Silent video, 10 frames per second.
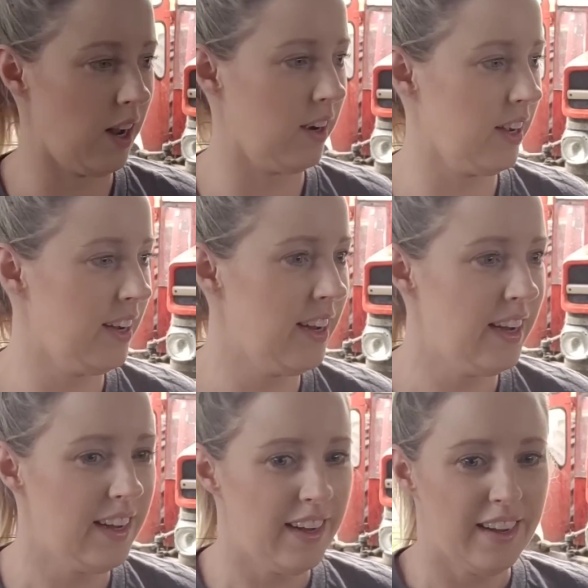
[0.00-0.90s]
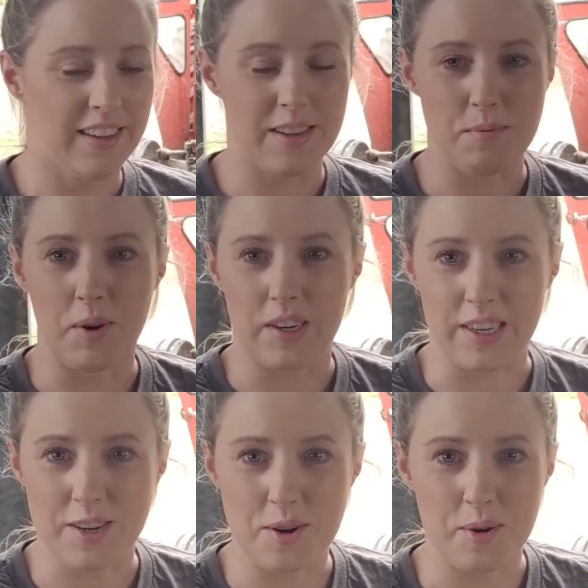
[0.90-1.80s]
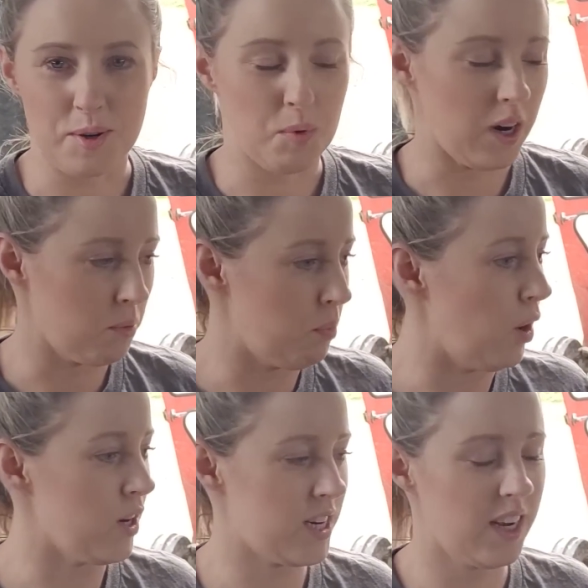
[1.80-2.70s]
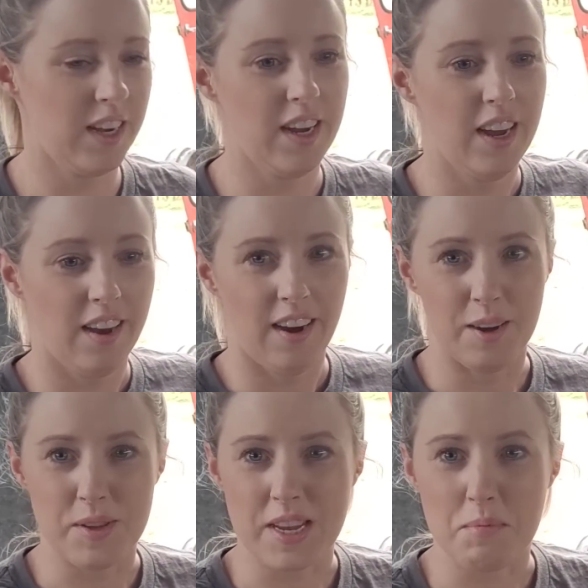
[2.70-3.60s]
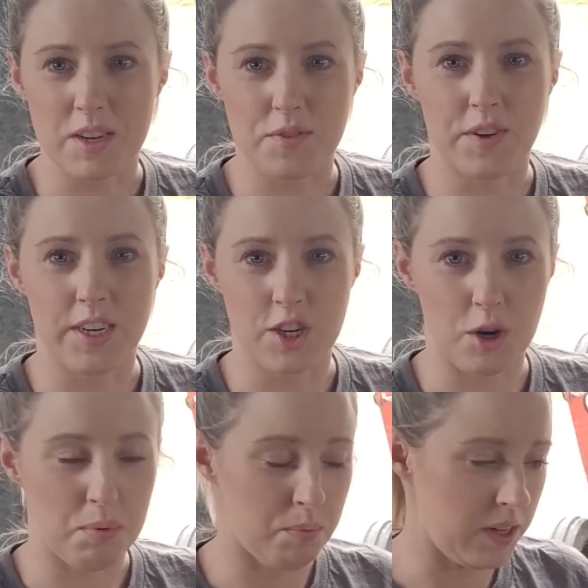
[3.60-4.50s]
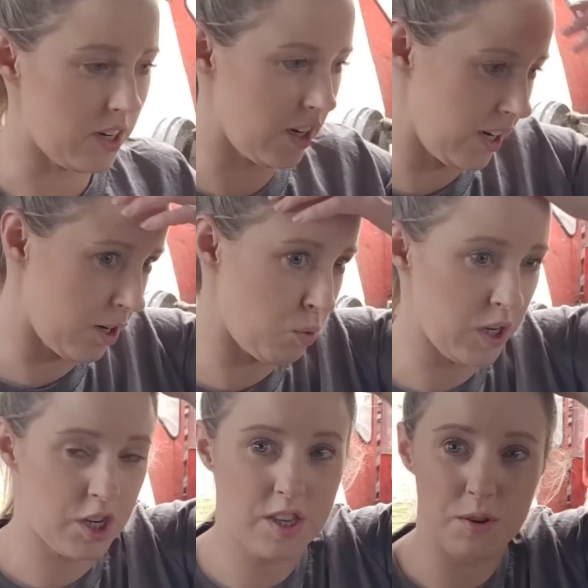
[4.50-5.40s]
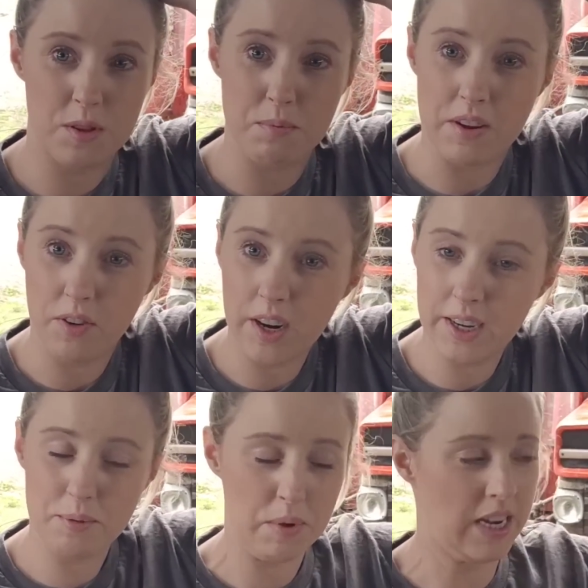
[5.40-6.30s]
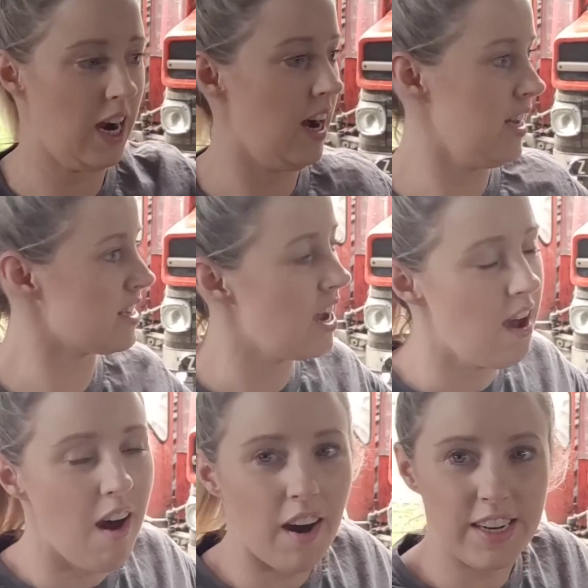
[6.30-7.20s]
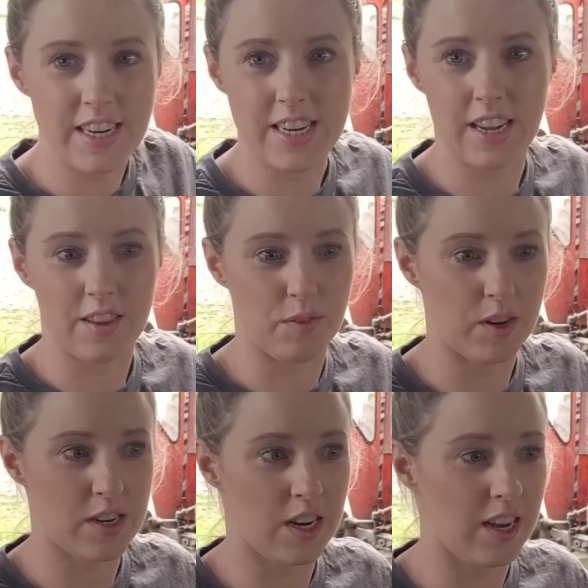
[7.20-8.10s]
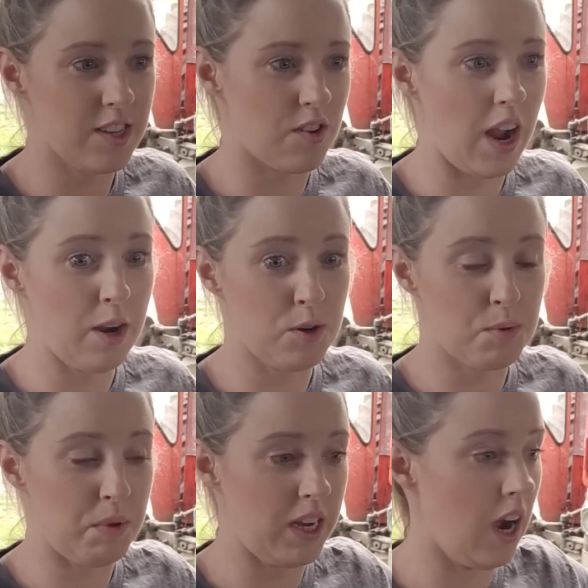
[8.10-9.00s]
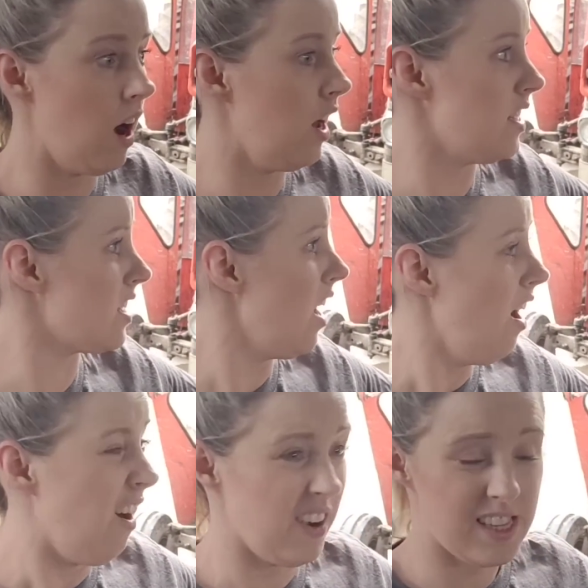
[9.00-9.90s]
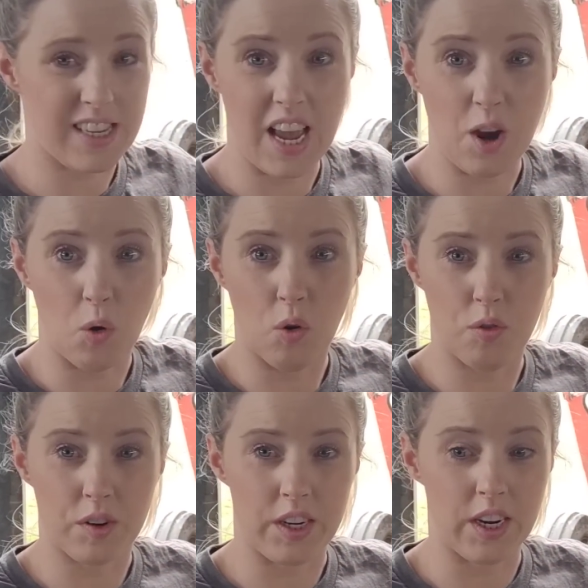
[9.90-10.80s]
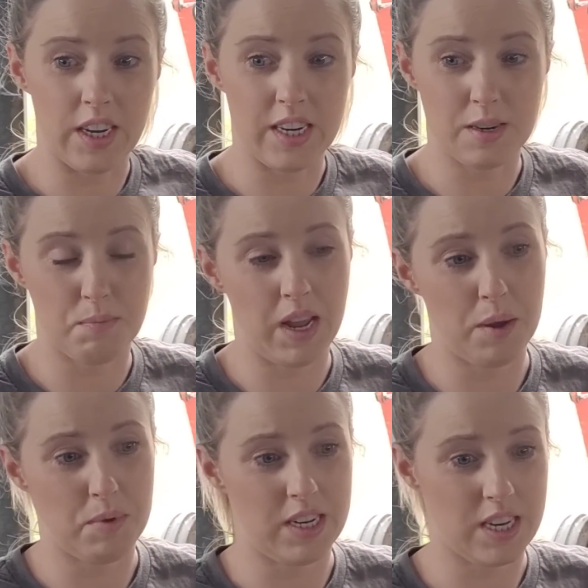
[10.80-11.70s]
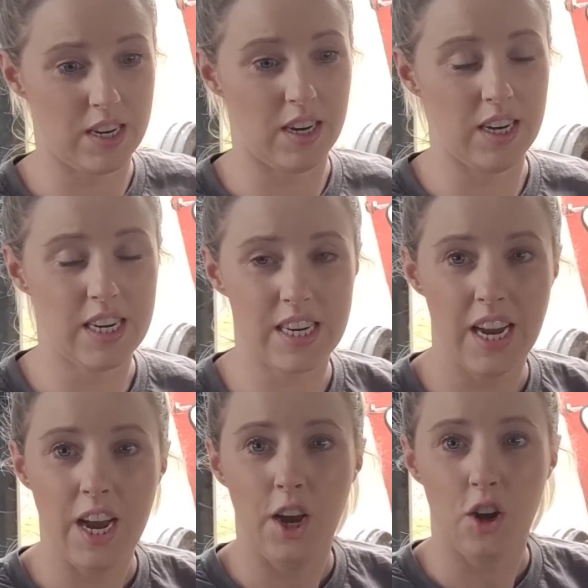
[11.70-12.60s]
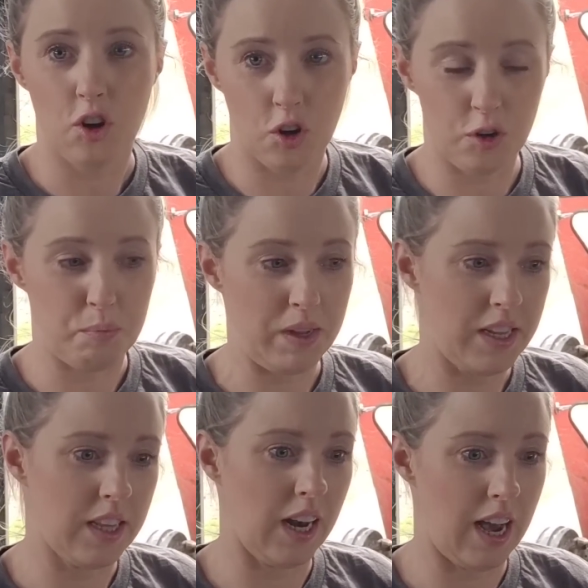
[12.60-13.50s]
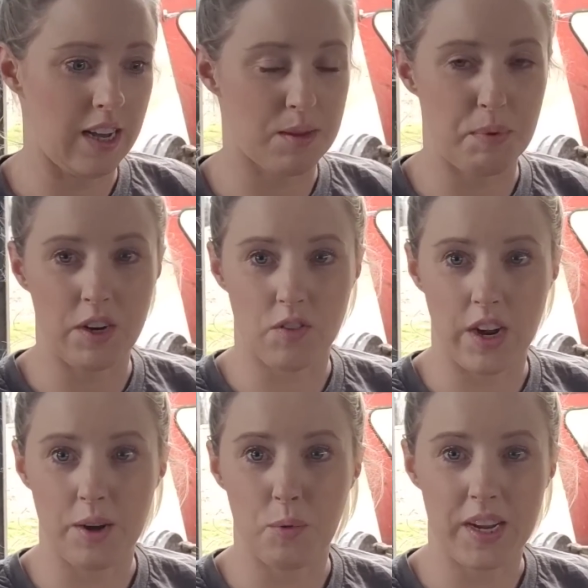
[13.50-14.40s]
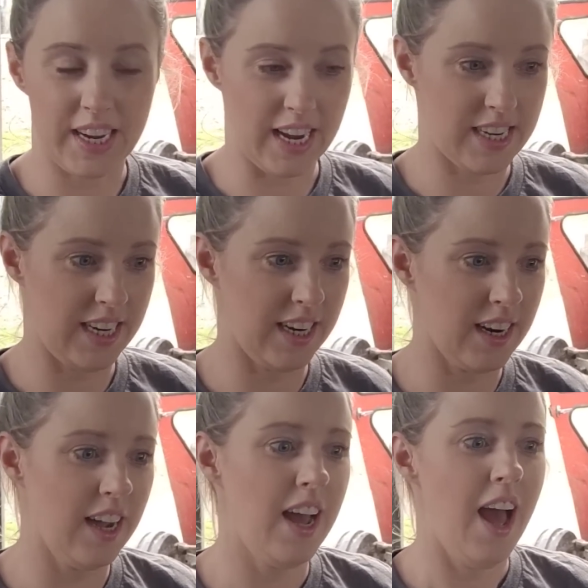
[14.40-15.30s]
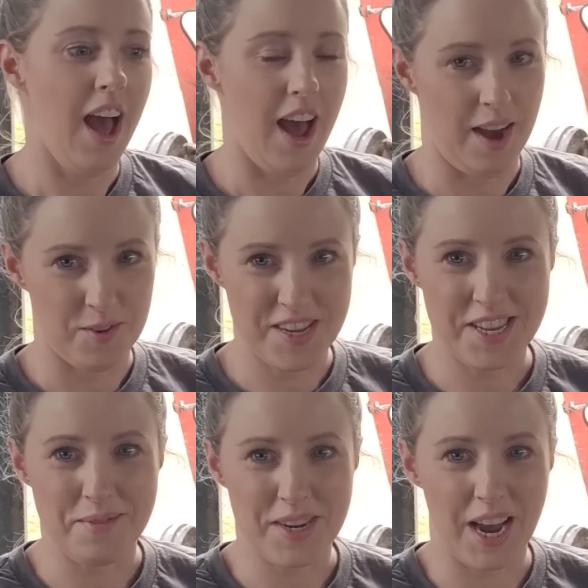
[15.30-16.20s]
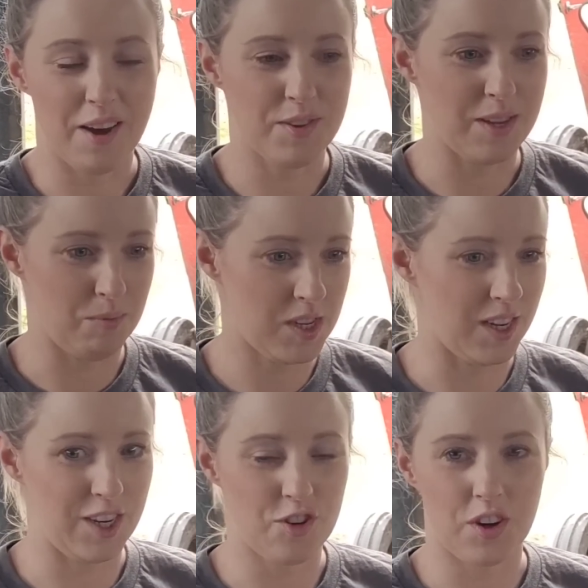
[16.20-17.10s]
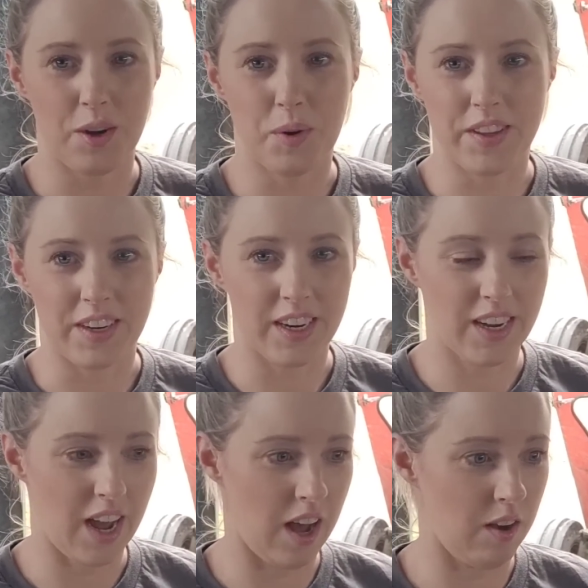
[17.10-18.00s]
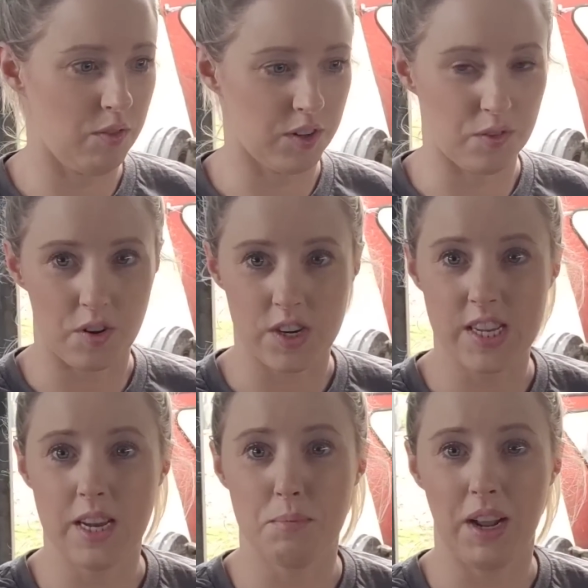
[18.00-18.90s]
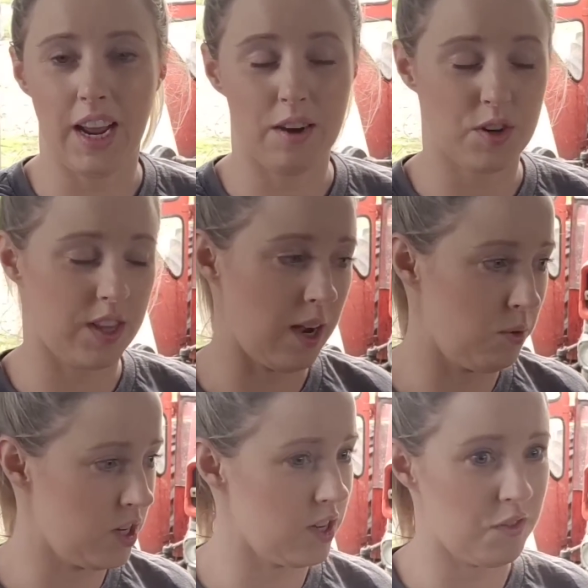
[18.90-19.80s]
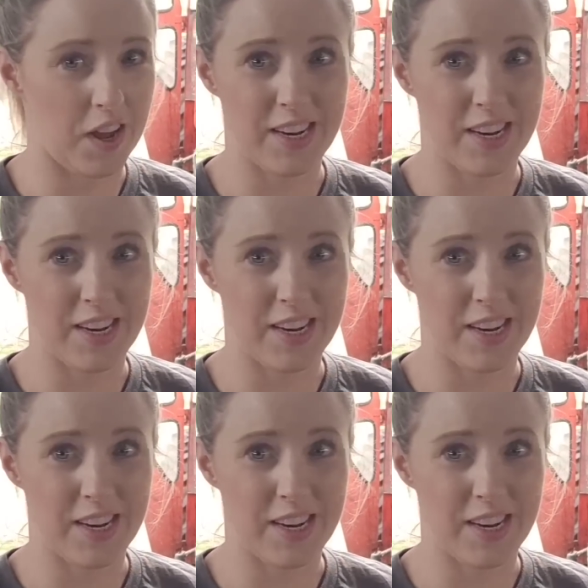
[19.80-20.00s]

o'clock this morning to go to work, but I was able to finish up a bit earlier, which suits me fine because I need to get the fertiliser out, because I'd say overnight, maybe tonight, could be the last bit of rain we get here. And we seem to have some sunny, dry weather for the foreseeable after that, which is